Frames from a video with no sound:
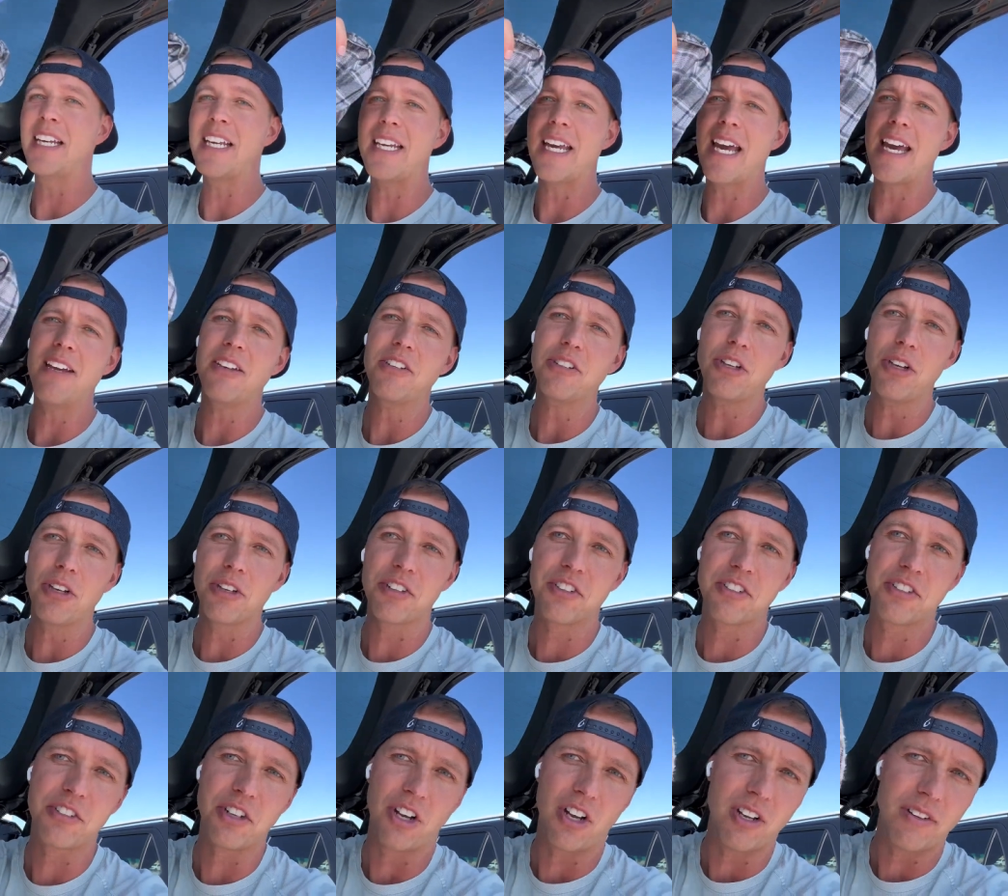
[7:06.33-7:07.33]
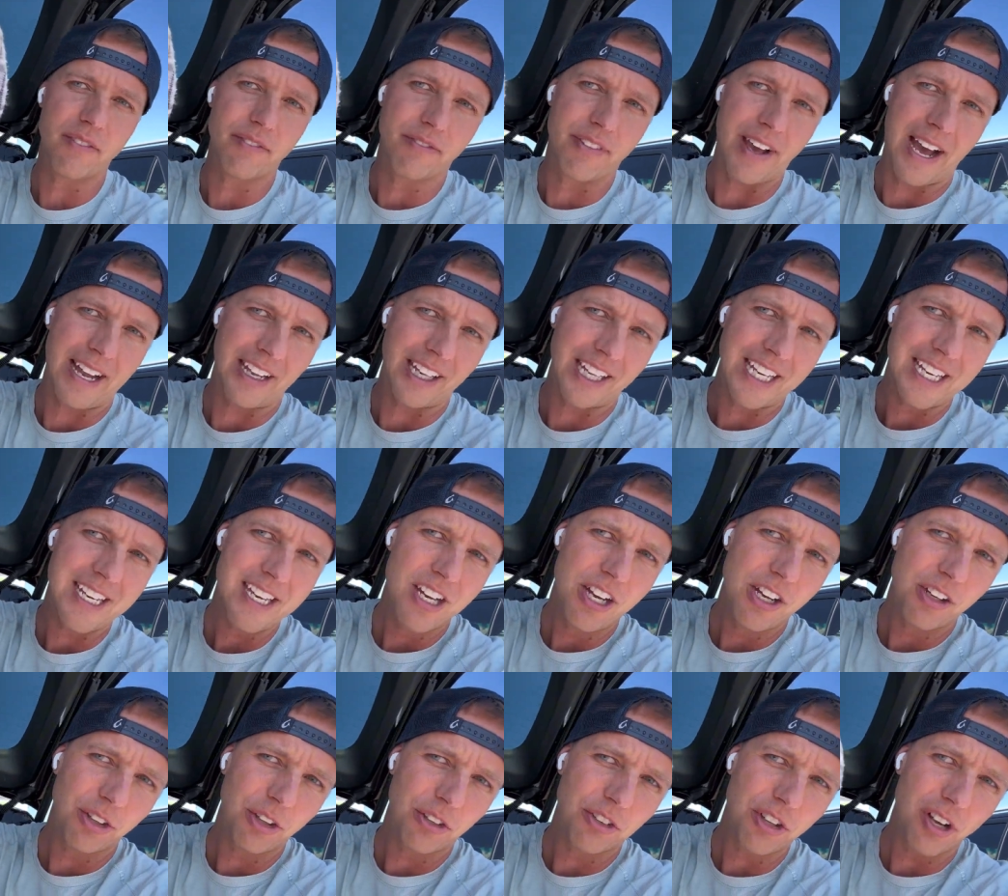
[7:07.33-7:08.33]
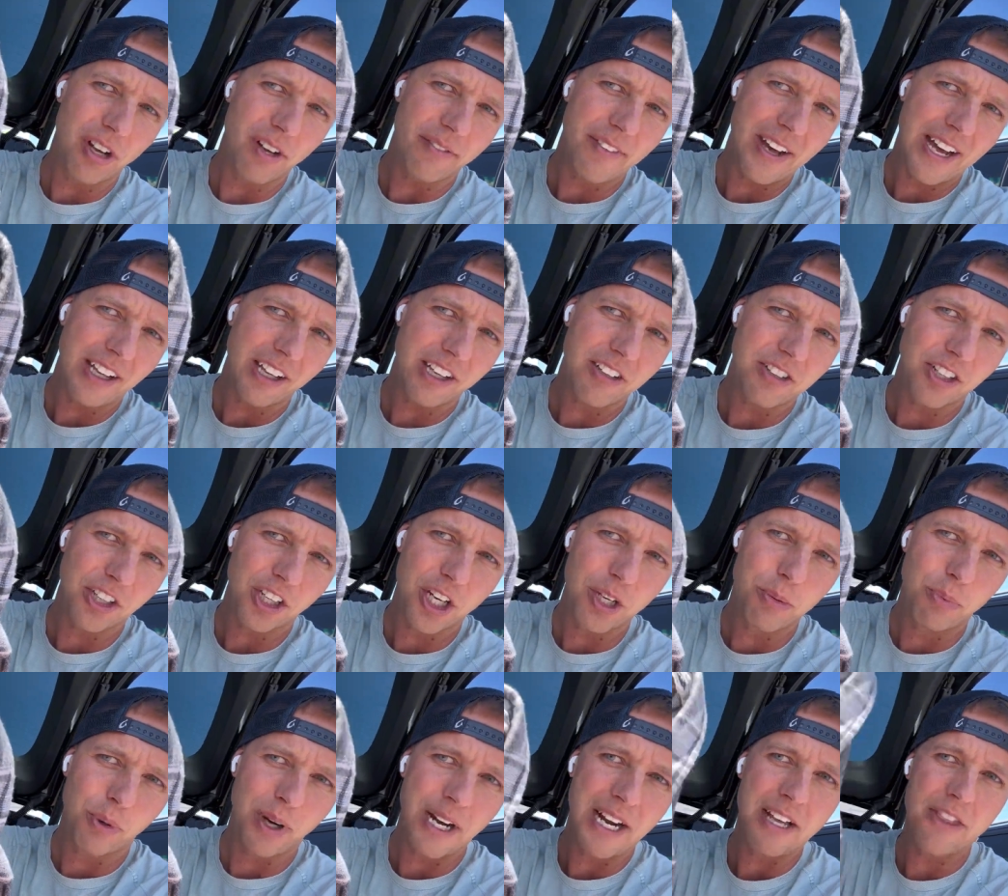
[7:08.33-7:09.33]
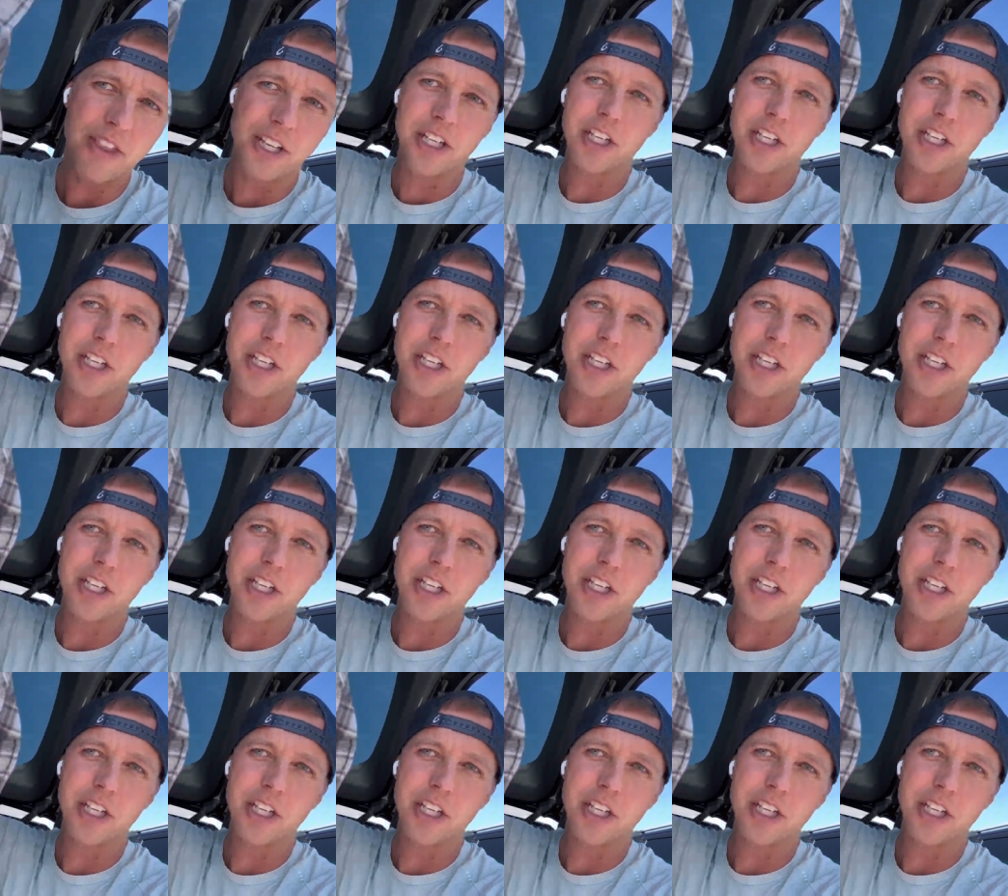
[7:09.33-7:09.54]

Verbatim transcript: it yet, it's called Salt Valley. So Salt Valley is a good brand. they